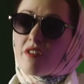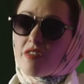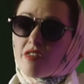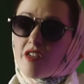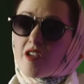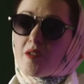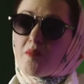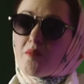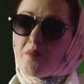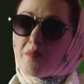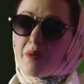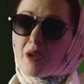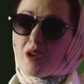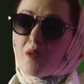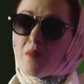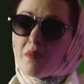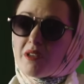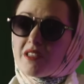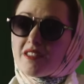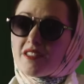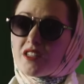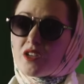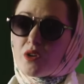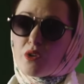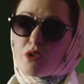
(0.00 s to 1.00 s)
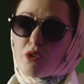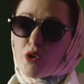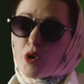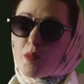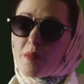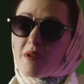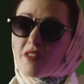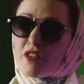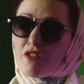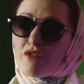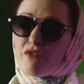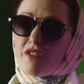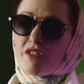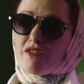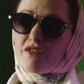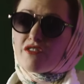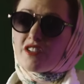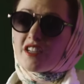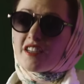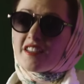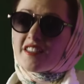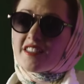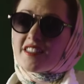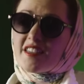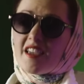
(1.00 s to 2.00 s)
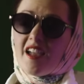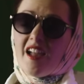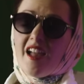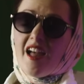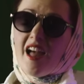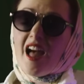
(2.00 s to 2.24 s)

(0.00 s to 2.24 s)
that boomers who grew up in the 50s